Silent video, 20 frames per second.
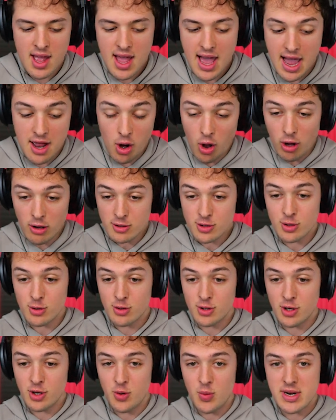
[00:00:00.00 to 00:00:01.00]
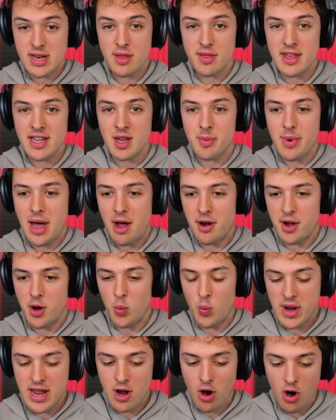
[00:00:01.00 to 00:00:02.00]
And also too, when you think about it,
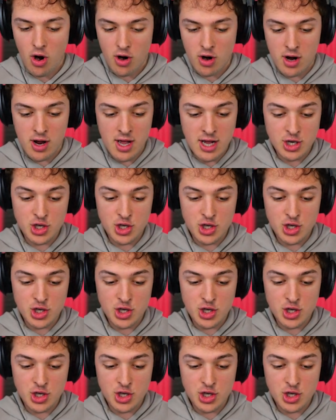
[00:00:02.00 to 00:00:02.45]
we are